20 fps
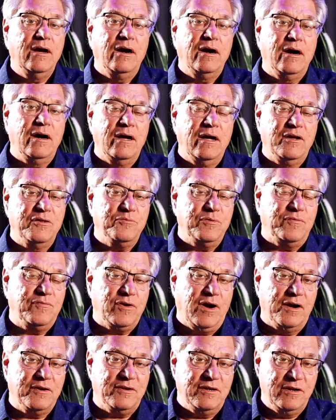uh, as we've
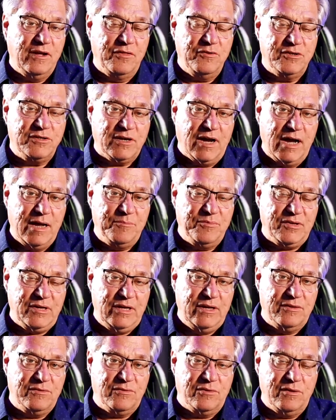talked in other times,
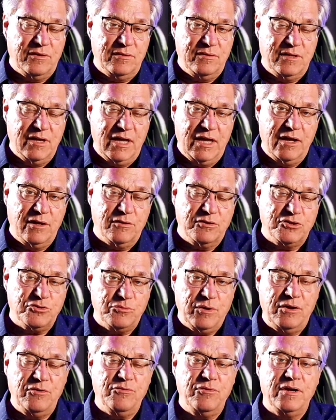is the, the English
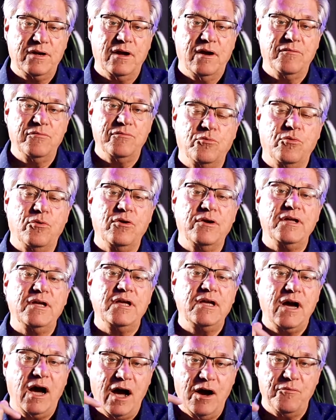rendering word
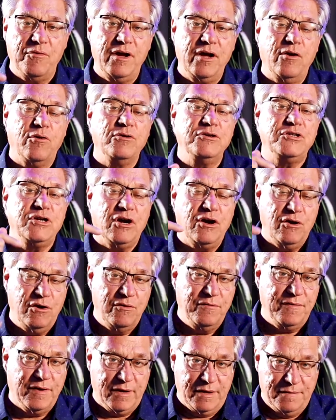Yahweh or
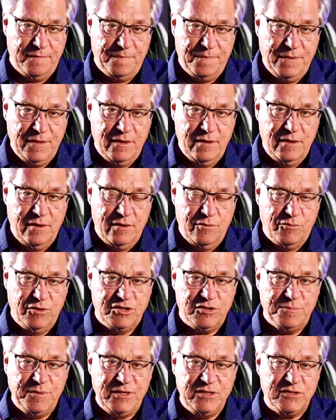Jehovah,
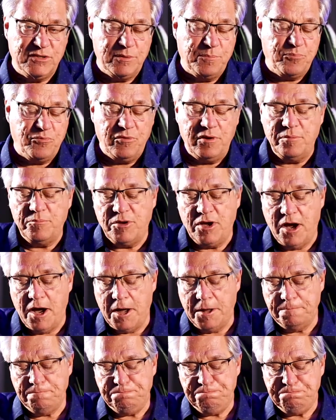which means supreme
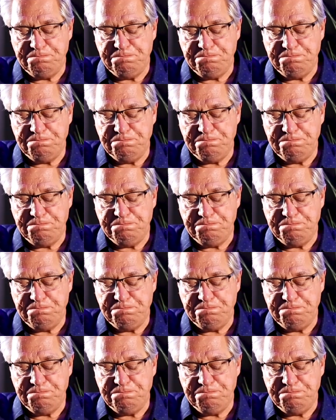God.